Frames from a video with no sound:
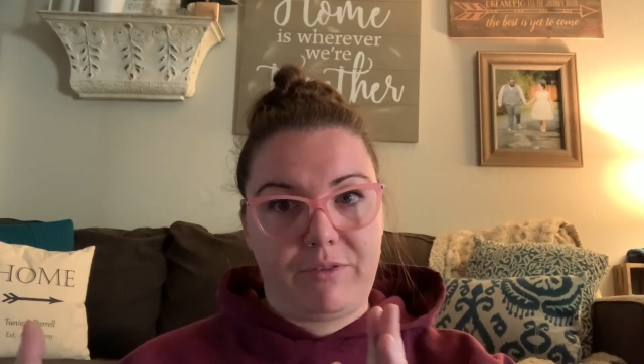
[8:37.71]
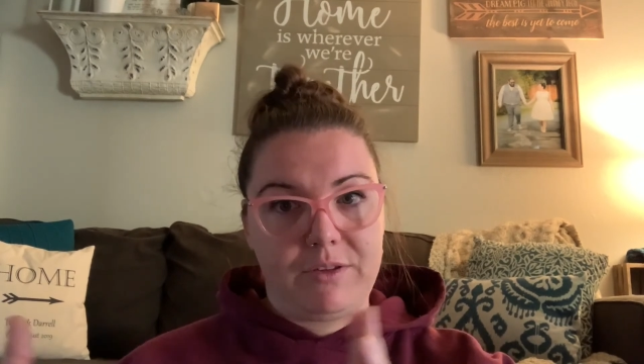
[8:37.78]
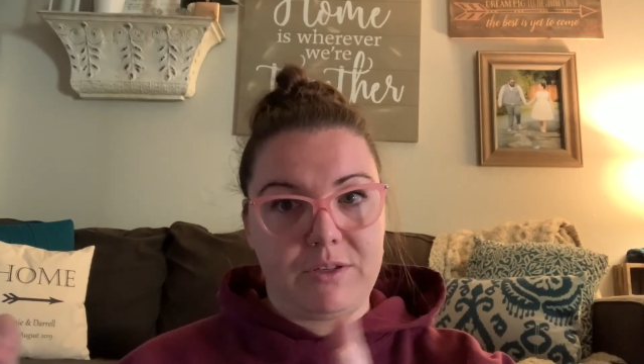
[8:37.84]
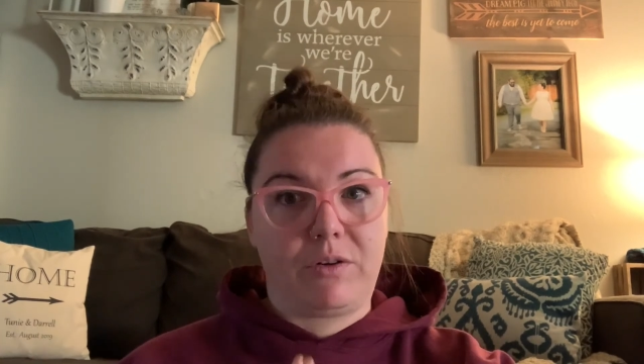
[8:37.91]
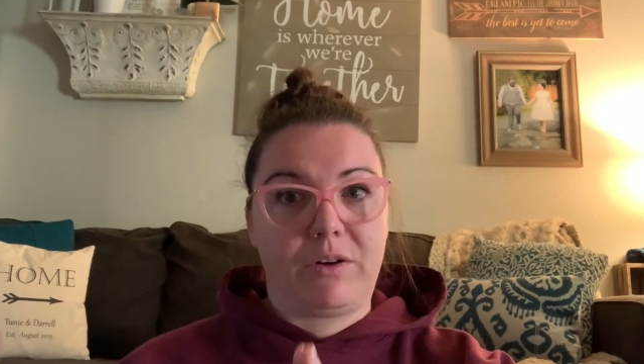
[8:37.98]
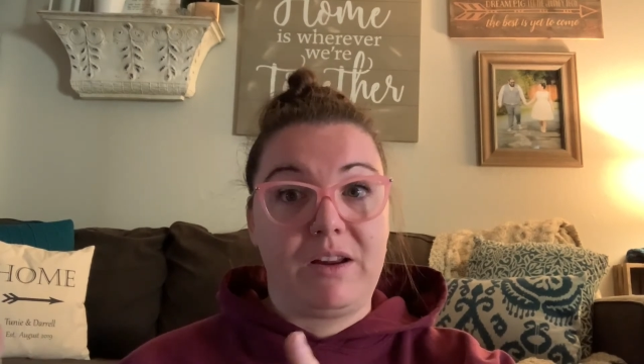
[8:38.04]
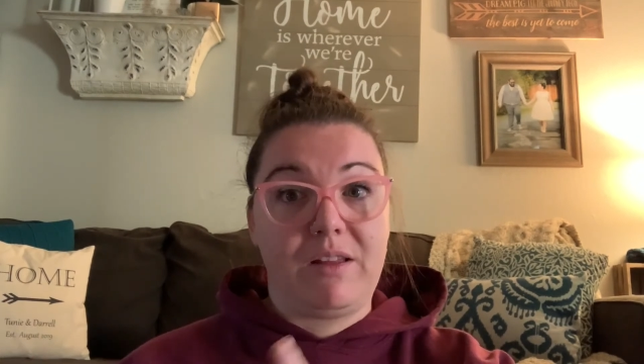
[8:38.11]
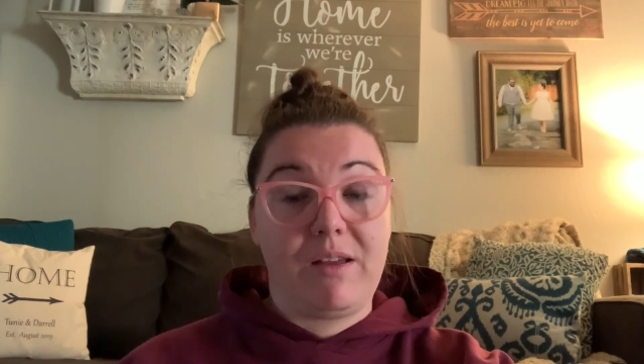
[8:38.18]
is
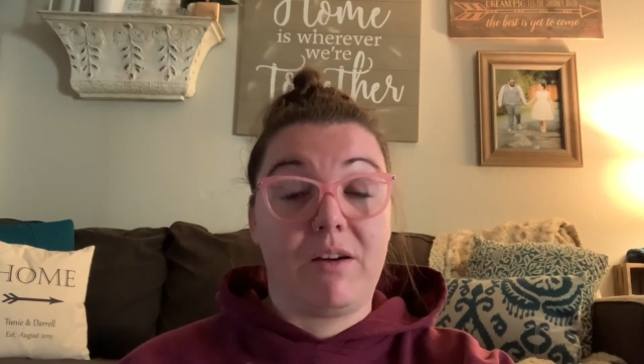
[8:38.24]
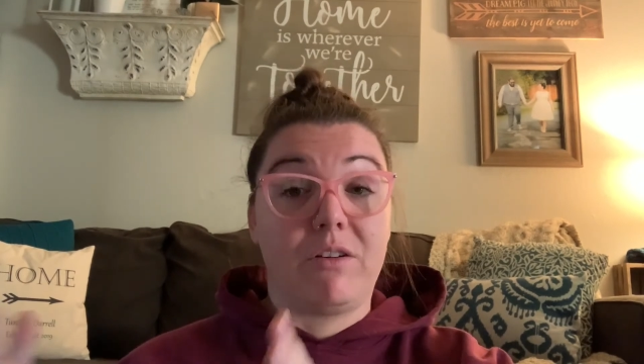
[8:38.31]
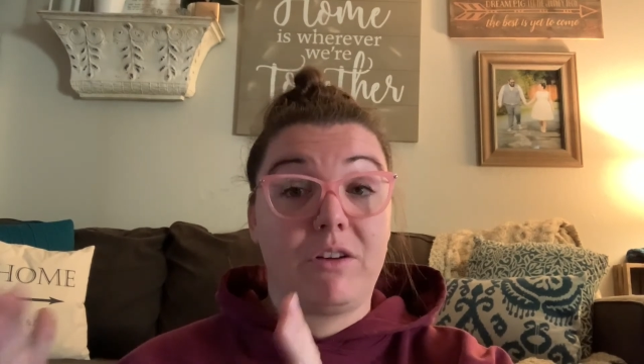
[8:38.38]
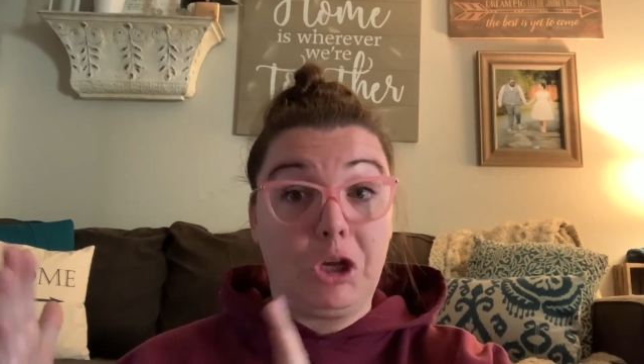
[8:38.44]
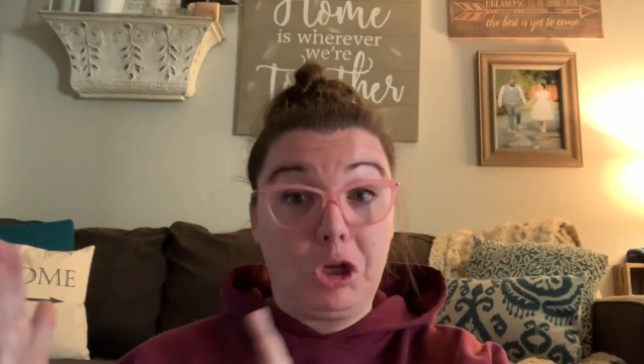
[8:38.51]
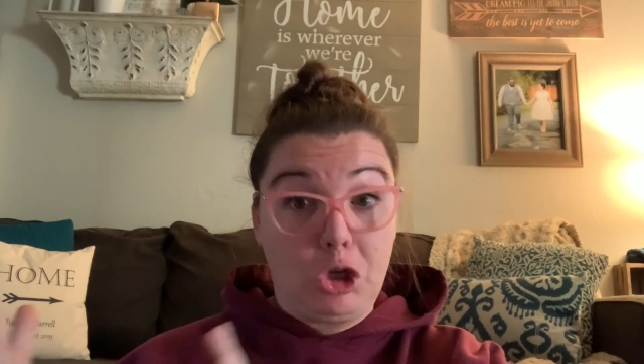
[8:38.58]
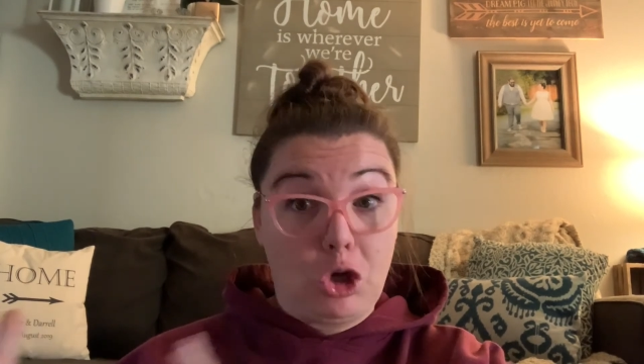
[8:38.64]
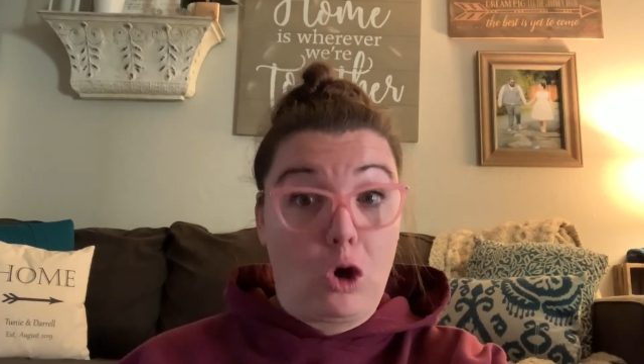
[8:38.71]
already there to
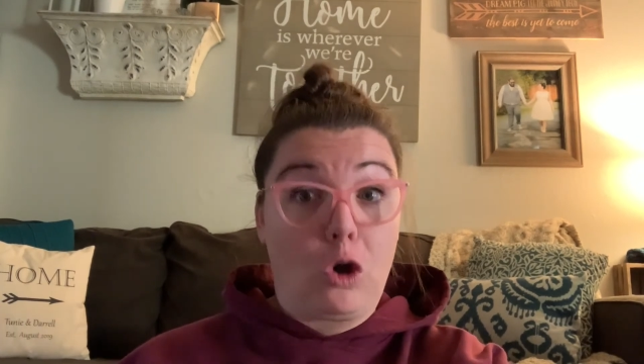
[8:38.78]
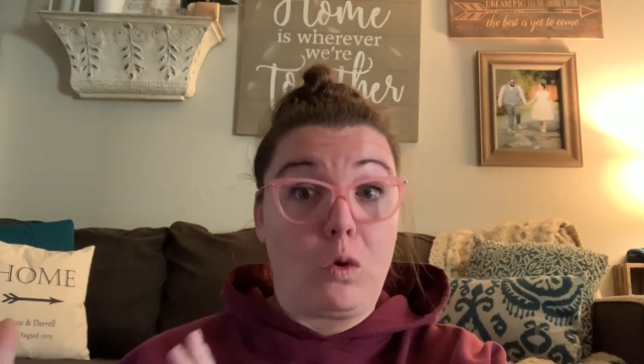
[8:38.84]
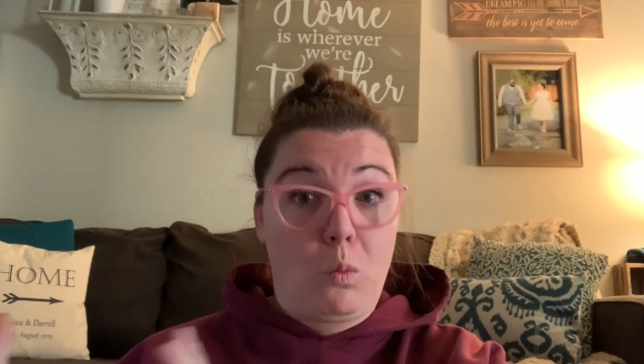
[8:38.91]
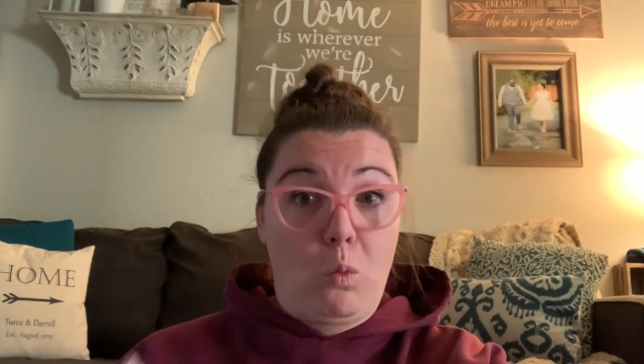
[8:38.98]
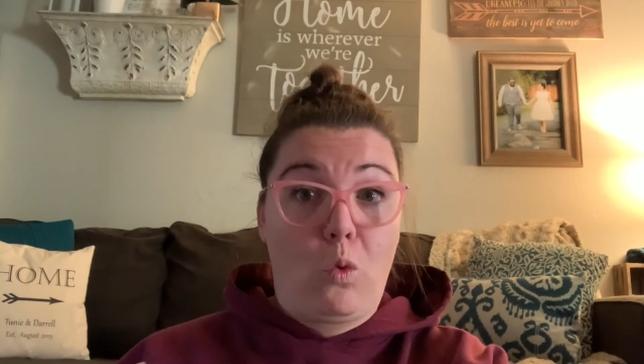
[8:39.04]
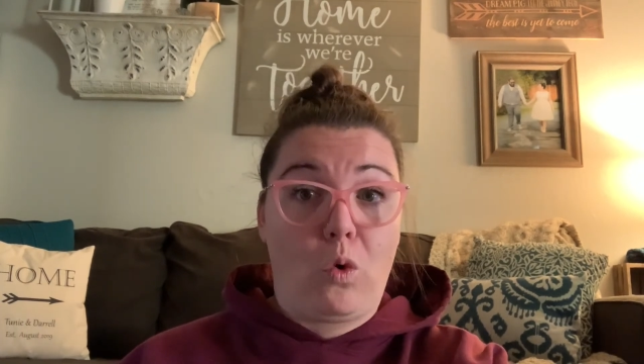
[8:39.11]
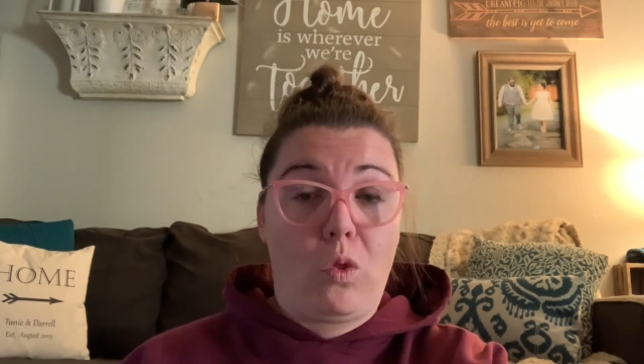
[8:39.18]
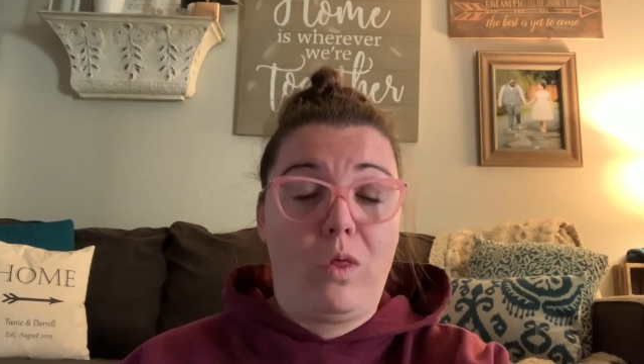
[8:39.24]
guard
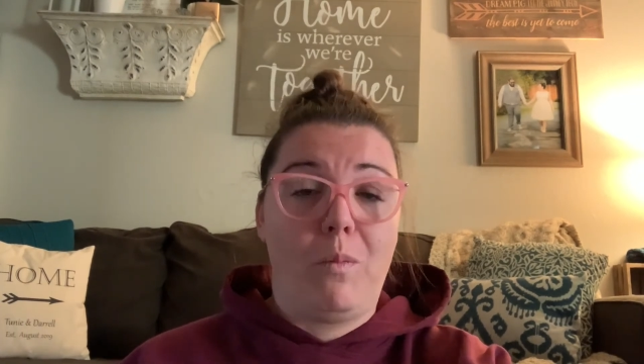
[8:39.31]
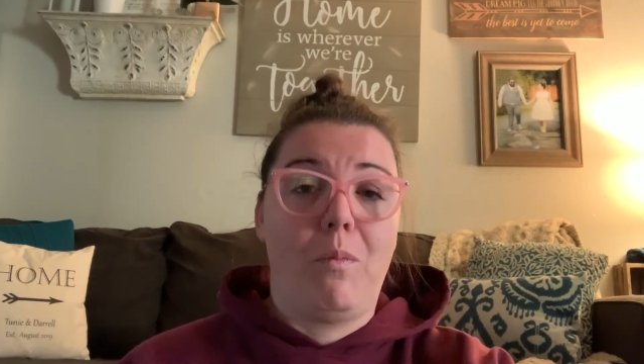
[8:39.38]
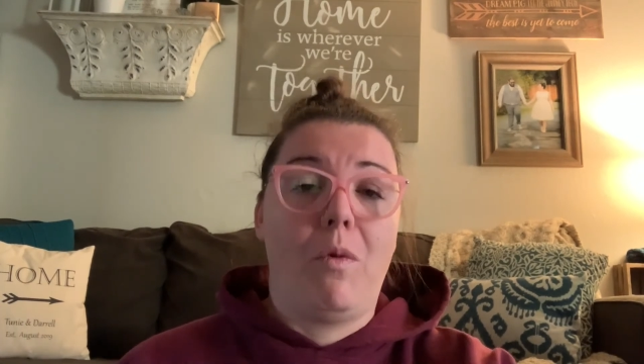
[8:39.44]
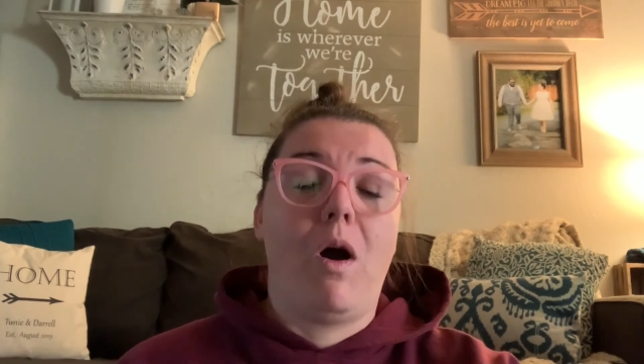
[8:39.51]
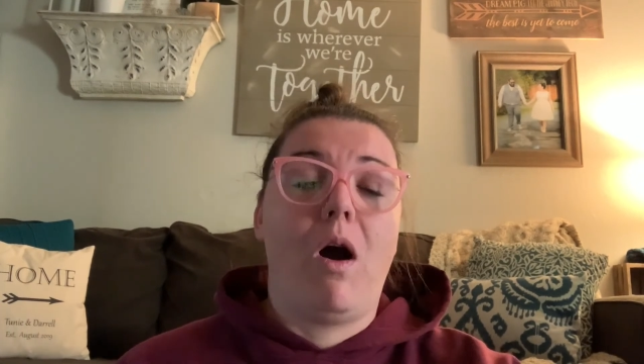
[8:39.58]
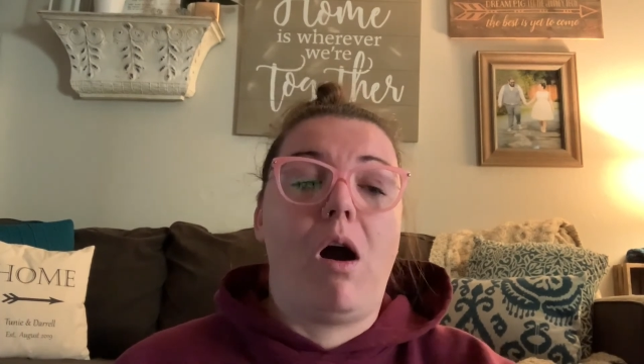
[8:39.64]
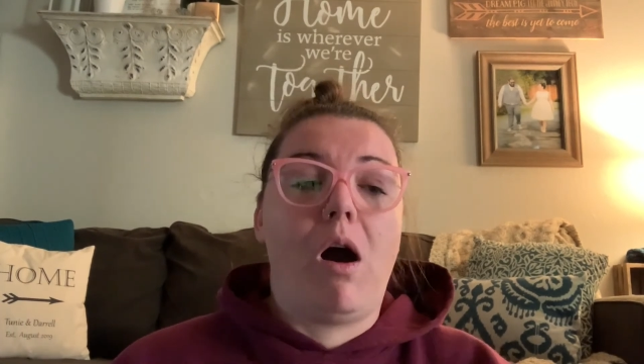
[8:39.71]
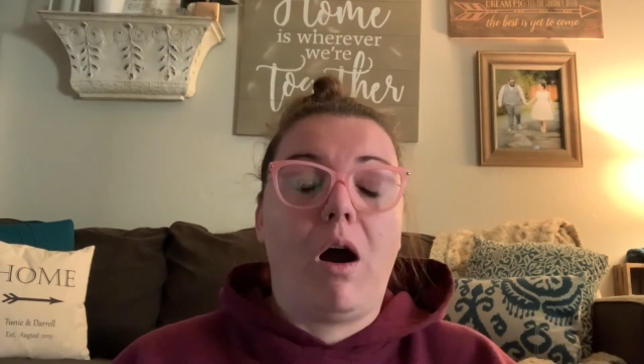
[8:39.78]
and ward them
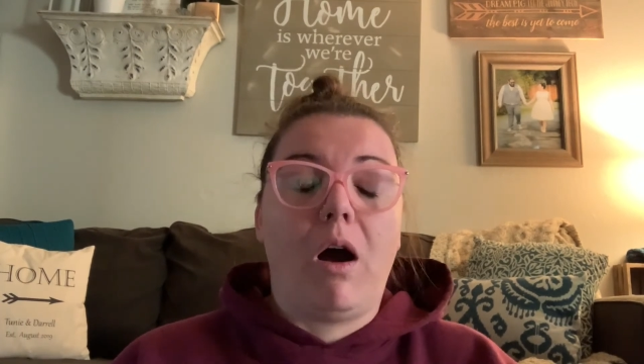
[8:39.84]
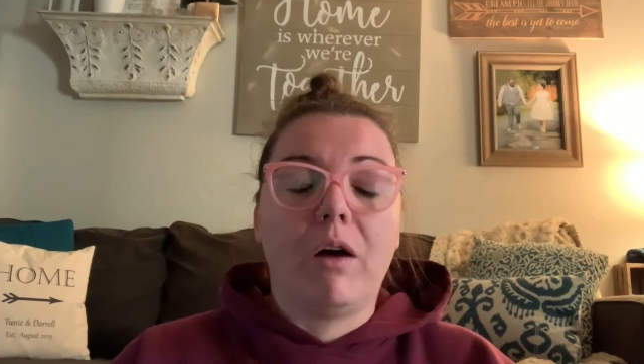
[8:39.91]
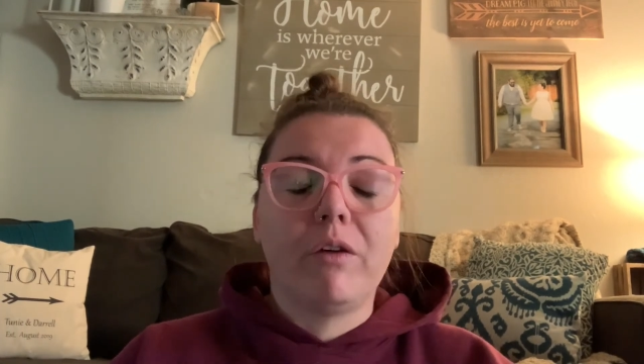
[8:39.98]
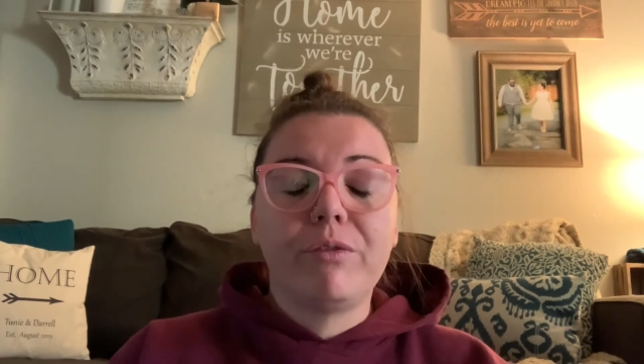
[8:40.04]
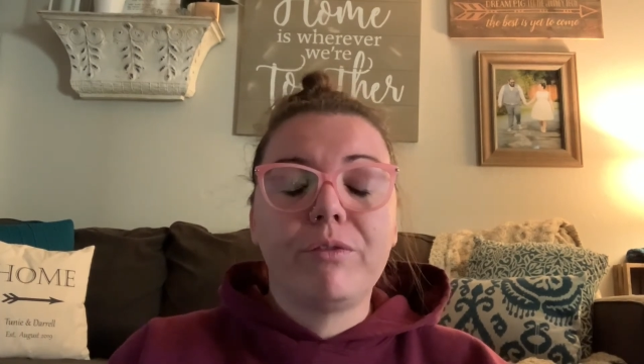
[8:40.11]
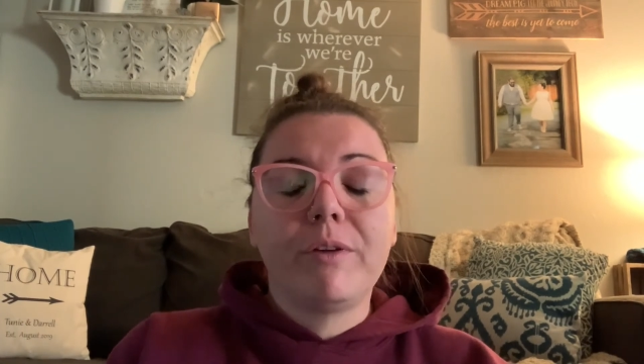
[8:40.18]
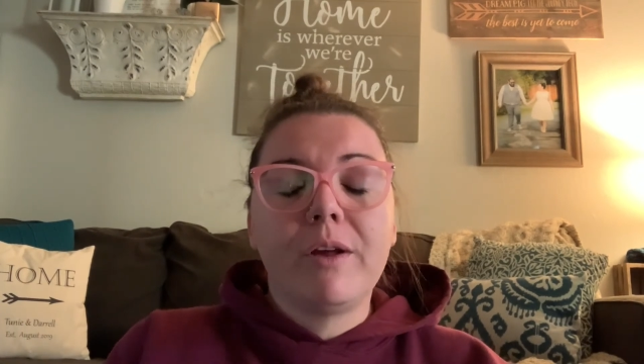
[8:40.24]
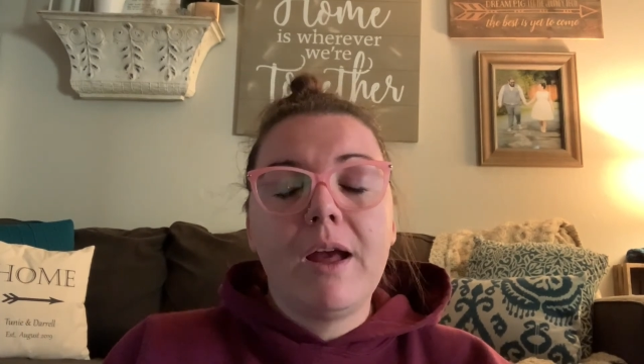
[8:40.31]
off.